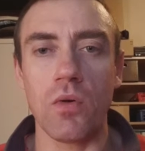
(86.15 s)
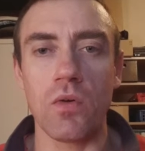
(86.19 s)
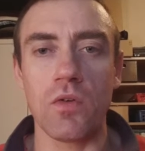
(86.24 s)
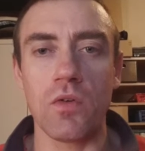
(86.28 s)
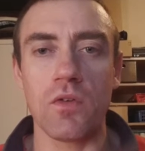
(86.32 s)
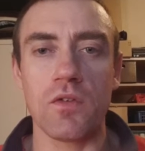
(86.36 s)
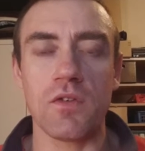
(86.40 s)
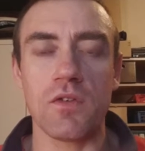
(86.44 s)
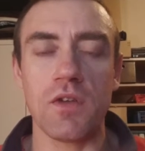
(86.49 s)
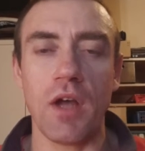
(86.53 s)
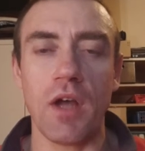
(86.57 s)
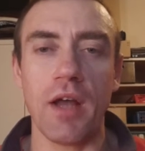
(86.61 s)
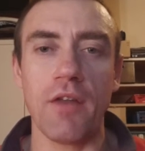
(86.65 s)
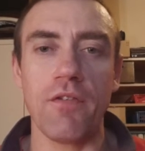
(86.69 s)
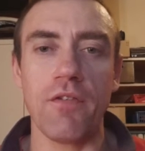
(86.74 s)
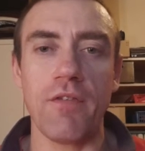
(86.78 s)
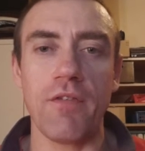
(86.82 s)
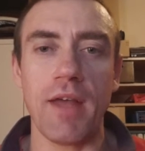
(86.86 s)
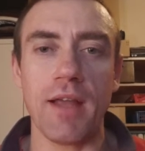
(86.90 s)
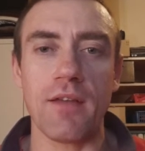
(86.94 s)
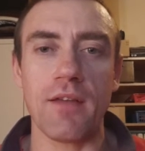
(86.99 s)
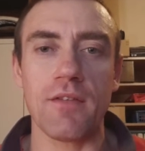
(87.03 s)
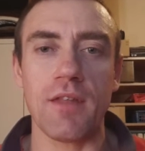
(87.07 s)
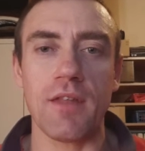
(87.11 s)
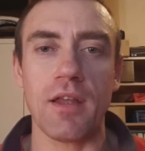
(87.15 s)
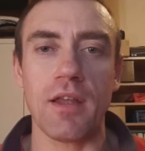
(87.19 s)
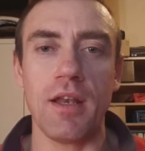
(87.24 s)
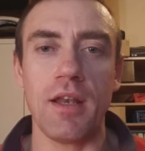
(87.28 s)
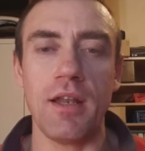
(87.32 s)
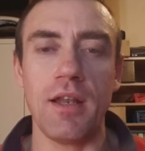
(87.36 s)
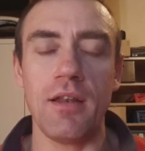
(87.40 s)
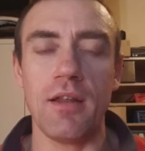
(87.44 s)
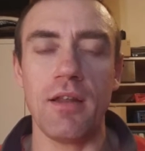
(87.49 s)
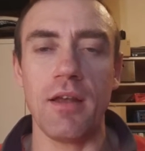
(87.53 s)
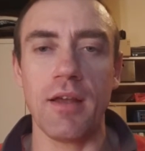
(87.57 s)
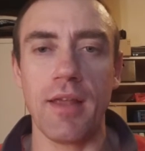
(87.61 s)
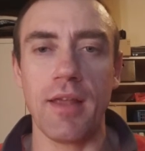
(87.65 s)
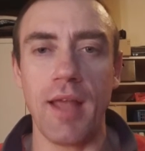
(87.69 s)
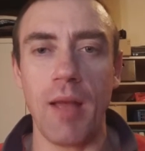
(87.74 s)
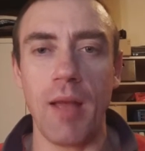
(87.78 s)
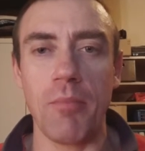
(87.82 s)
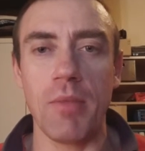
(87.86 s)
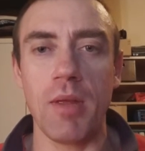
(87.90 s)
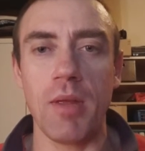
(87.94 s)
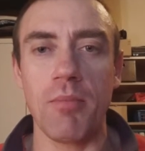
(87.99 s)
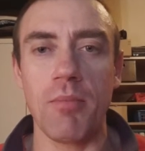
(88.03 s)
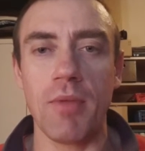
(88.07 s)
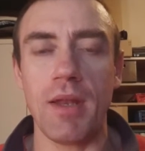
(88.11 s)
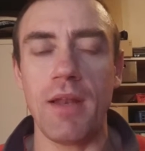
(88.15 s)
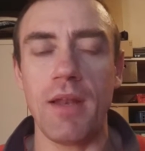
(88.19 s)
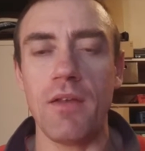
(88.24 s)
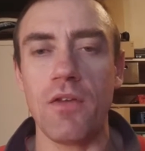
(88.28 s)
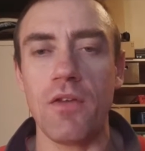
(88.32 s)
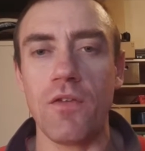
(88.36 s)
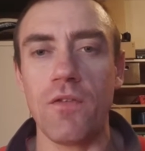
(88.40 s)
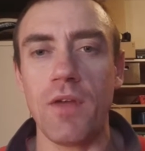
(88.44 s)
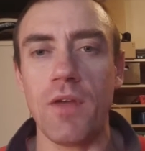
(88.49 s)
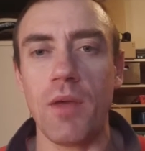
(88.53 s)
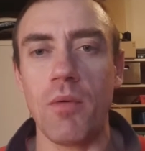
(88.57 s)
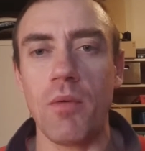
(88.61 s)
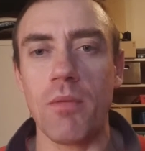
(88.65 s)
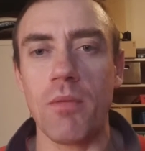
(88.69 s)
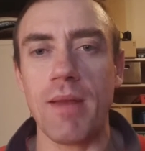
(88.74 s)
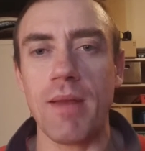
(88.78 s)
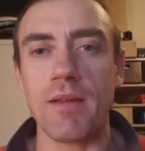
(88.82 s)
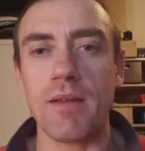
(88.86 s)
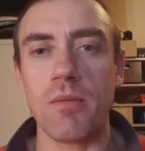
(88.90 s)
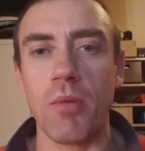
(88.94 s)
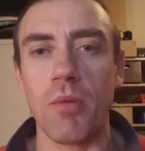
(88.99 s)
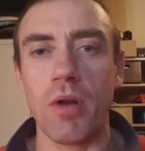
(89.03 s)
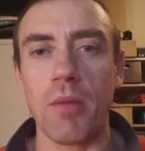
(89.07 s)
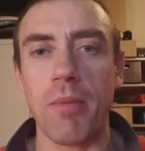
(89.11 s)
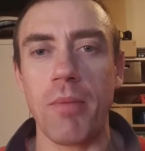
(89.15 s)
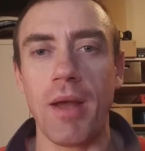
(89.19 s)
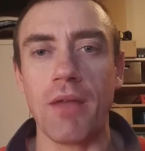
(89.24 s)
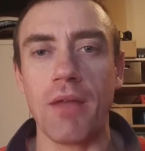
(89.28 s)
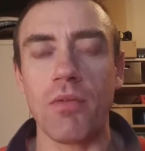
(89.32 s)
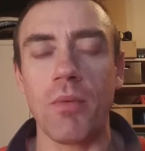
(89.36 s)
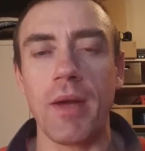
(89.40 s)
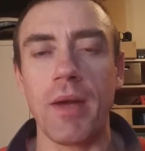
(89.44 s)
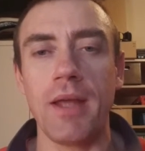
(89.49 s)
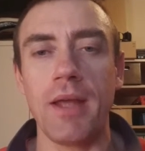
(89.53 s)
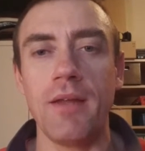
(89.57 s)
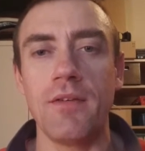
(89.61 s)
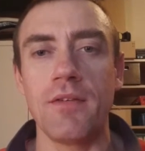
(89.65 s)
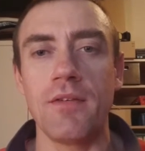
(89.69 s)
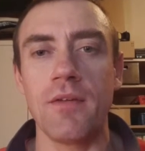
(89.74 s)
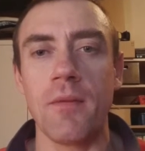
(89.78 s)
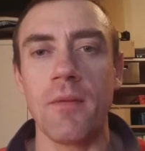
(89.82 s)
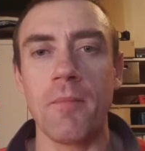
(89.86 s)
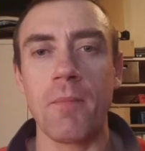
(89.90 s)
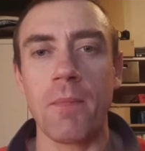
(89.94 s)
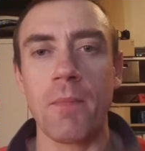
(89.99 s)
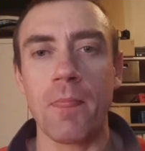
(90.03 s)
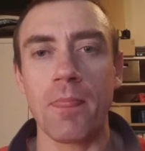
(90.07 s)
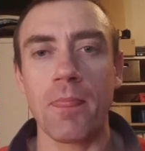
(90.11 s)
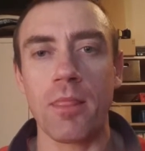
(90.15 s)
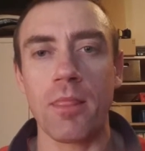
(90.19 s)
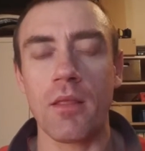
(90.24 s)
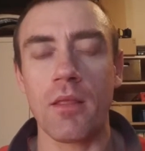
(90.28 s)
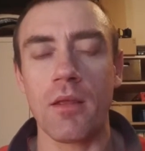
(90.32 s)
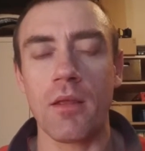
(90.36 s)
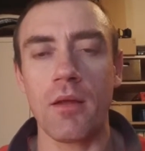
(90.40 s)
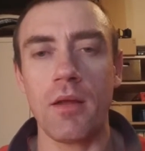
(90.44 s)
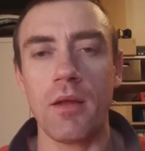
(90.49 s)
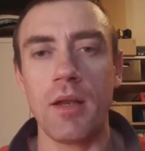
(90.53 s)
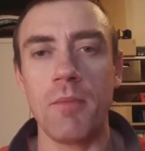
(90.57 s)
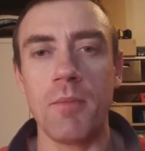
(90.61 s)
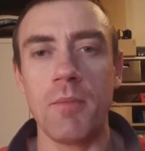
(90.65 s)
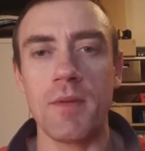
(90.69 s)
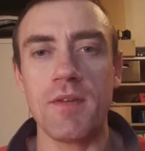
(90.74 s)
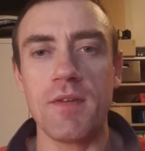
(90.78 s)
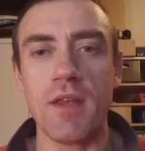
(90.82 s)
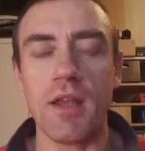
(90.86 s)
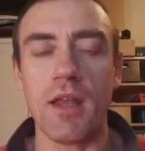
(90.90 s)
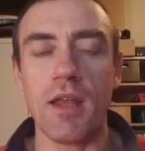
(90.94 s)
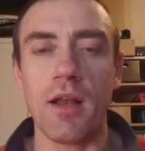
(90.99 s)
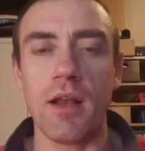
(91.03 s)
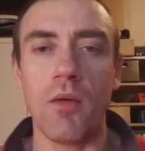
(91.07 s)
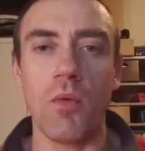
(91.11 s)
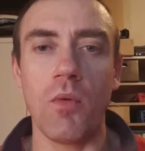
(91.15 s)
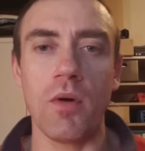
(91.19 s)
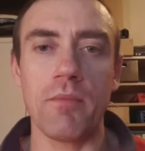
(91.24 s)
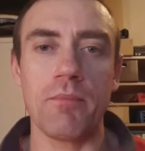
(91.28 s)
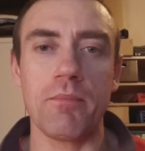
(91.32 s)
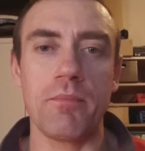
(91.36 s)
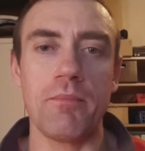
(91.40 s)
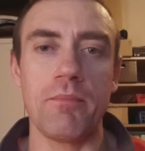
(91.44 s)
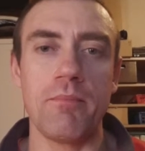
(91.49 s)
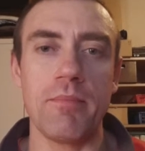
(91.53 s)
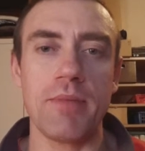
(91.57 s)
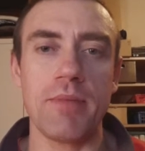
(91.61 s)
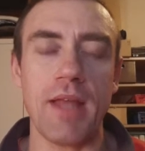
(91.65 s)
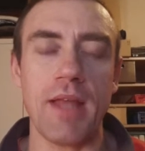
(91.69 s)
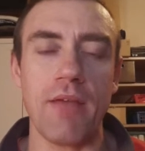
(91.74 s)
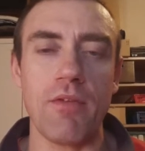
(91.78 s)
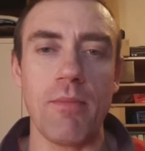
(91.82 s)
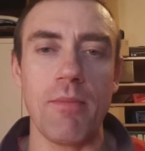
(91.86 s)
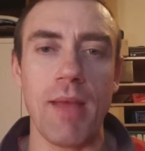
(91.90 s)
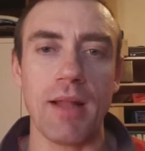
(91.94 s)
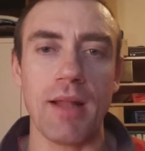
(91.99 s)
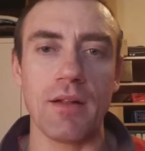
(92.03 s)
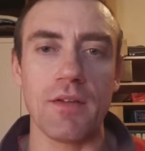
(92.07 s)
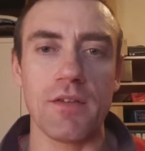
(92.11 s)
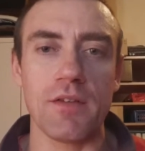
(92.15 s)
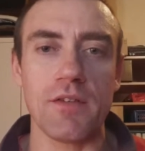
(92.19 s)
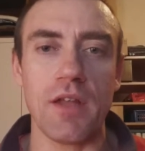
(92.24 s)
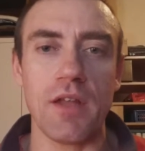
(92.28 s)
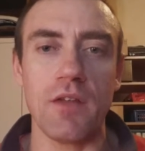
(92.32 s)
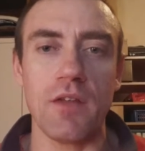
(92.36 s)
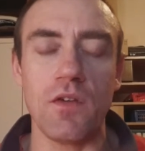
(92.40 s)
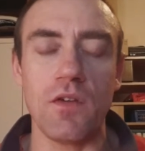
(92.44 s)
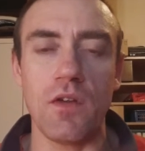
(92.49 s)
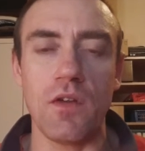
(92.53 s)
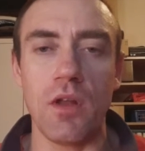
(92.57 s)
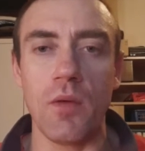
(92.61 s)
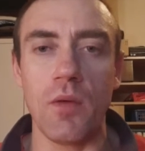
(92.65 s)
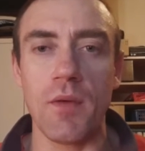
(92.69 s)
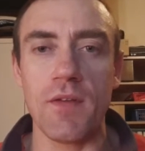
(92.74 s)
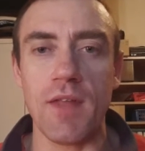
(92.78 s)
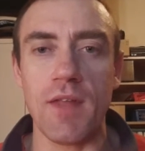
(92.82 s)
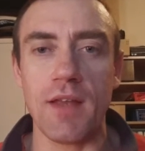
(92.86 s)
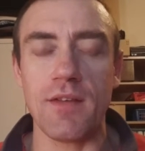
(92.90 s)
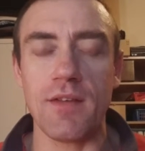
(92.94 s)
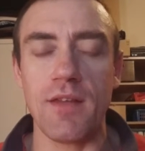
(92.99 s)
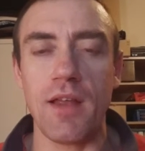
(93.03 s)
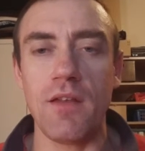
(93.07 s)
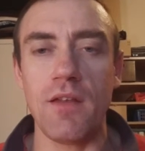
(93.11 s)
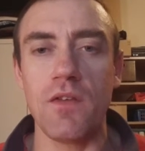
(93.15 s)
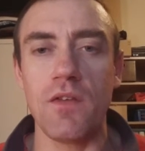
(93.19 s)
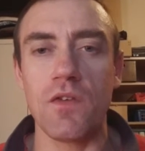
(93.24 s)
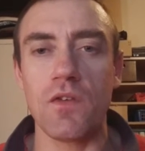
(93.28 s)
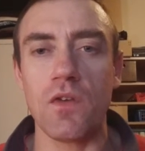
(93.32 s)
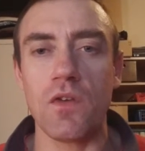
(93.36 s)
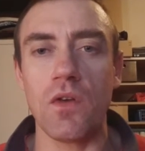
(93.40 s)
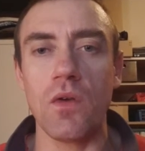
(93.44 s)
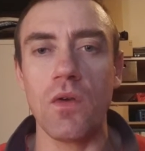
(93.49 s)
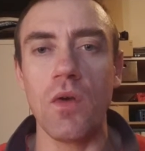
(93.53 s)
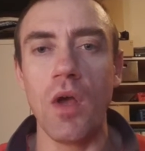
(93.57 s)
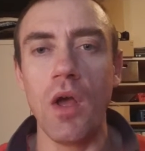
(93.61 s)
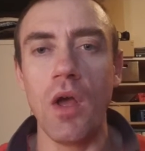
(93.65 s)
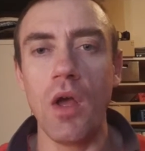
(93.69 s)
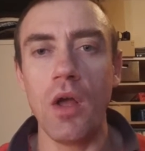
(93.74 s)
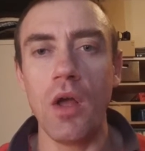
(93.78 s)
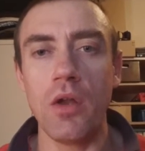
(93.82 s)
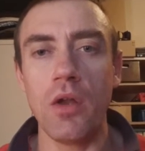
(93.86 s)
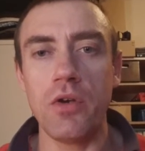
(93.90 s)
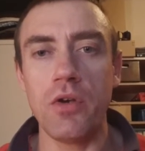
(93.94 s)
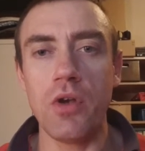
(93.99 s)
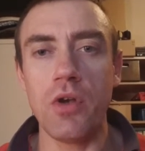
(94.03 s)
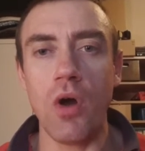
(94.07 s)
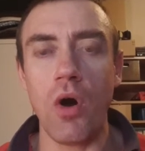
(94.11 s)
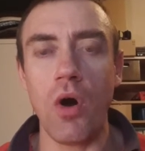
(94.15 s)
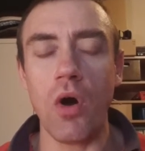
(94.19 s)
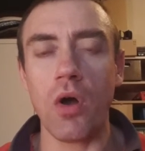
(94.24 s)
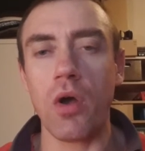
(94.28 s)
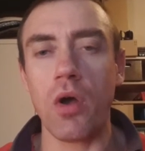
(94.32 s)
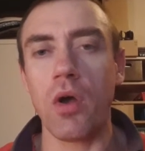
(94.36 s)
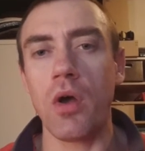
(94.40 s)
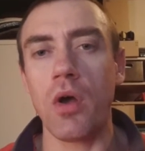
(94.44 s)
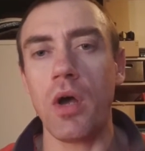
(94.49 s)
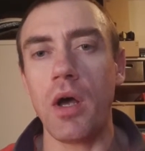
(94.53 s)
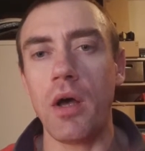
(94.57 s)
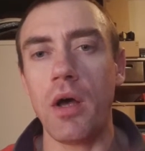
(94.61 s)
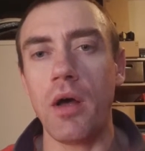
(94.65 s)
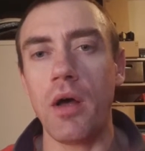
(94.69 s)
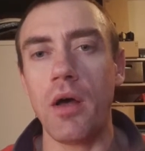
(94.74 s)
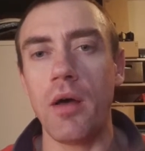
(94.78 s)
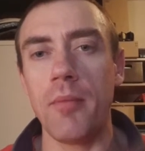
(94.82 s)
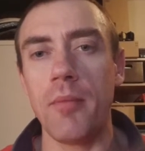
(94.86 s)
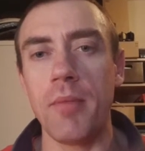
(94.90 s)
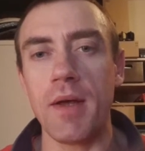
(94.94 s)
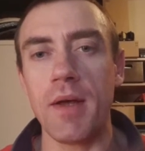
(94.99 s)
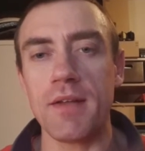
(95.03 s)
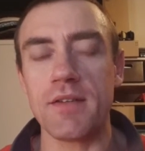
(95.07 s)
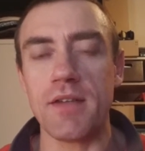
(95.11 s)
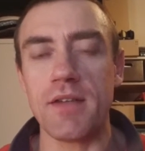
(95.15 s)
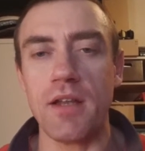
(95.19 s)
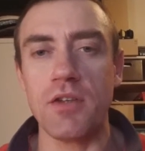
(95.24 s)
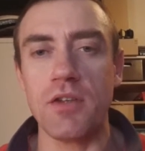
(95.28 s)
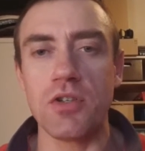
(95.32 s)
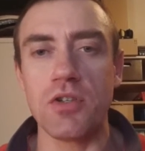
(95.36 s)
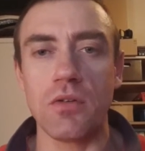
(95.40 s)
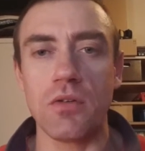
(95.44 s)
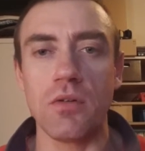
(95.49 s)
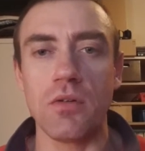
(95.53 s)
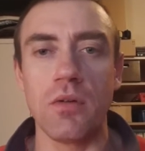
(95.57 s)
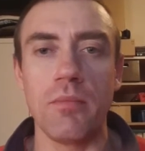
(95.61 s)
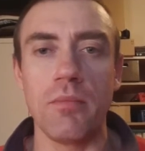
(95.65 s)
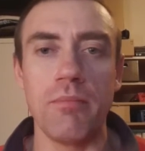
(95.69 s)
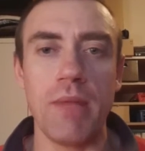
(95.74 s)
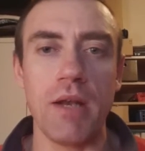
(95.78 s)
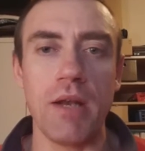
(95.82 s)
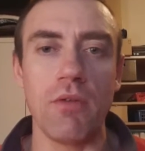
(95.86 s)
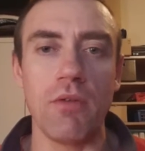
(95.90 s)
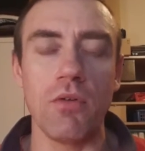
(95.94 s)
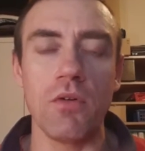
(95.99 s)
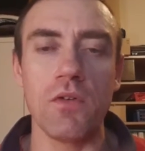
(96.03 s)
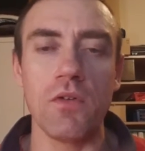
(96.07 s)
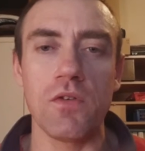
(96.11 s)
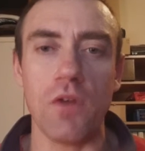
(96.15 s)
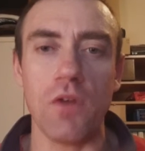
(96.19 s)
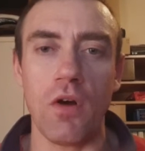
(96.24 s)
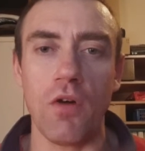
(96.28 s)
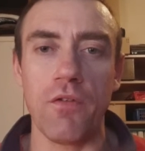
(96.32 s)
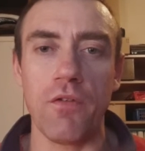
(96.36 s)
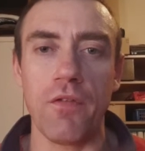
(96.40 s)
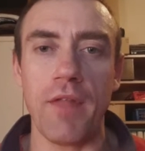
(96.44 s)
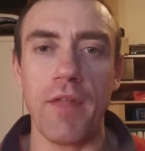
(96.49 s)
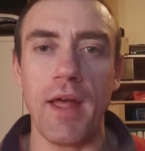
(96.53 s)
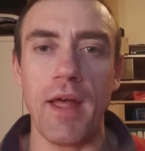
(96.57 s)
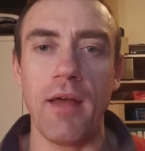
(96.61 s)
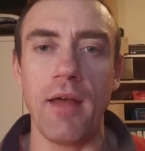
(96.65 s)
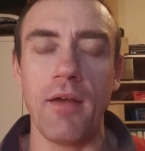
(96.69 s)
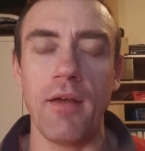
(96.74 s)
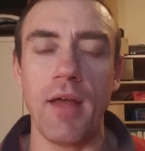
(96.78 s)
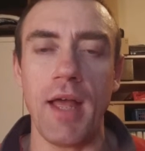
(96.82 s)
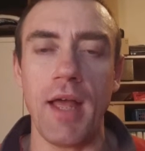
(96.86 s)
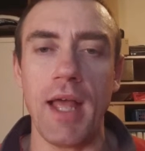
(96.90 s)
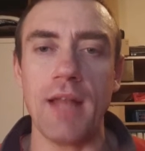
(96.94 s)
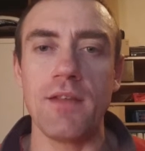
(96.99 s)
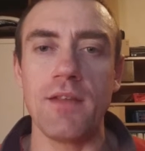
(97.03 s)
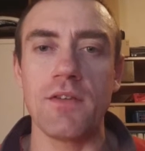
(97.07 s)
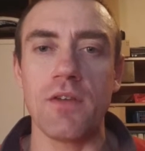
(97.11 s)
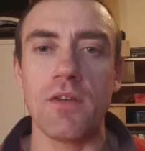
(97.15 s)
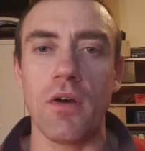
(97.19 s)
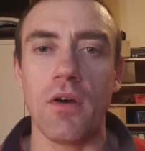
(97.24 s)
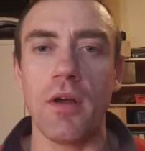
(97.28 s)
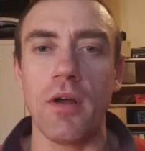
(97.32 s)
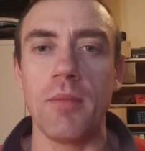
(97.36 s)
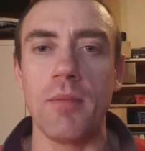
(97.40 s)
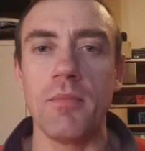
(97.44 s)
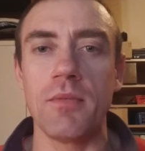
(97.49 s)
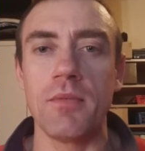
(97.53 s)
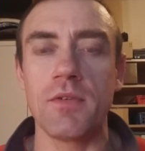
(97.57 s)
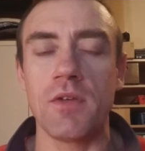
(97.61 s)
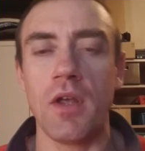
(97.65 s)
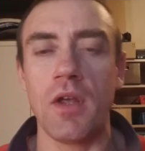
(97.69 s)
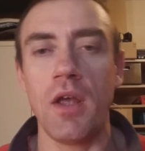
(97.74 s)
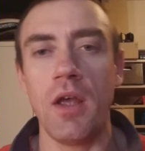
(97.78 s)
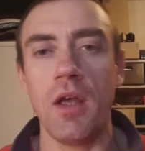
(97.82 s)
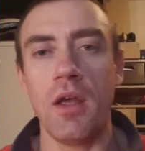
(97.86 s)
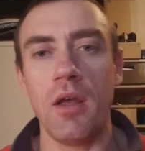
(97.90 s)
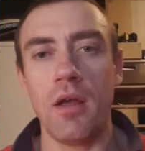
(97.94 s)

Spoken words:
side effects. Cadmium can interfere with metabolic pathways. And in particular, what heavy metals tend to do is they tend to knock essential minerals off their enzymes.